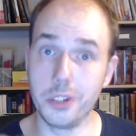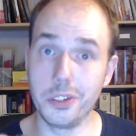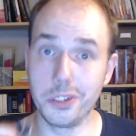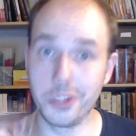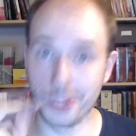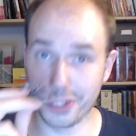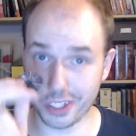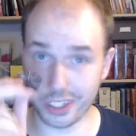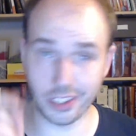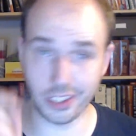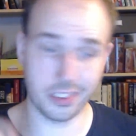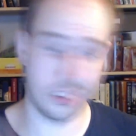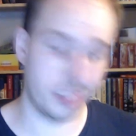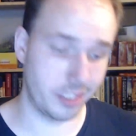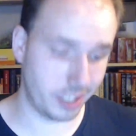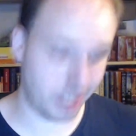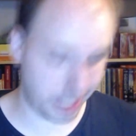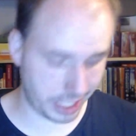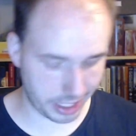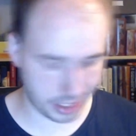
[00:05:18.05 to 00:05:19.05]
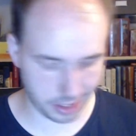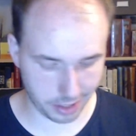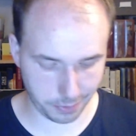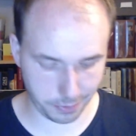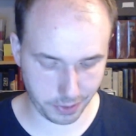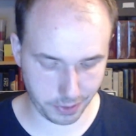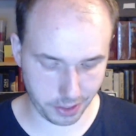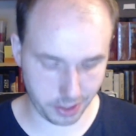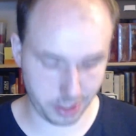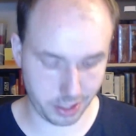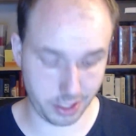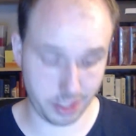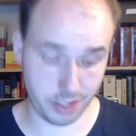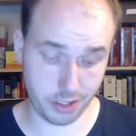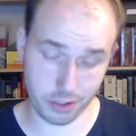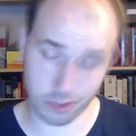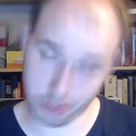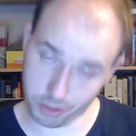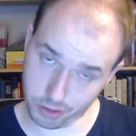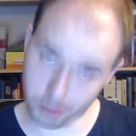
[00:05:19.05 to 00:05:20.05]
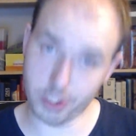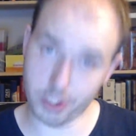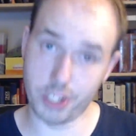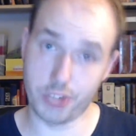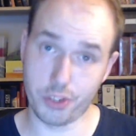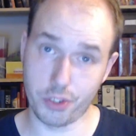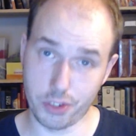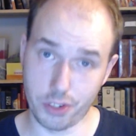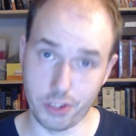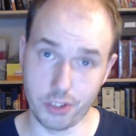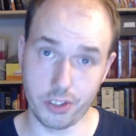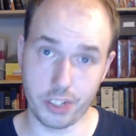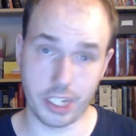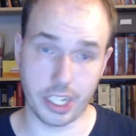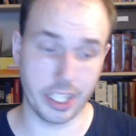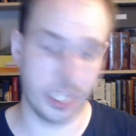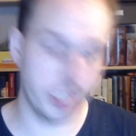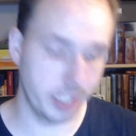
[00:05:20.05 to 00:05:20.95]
got the hang of need to turn your dial.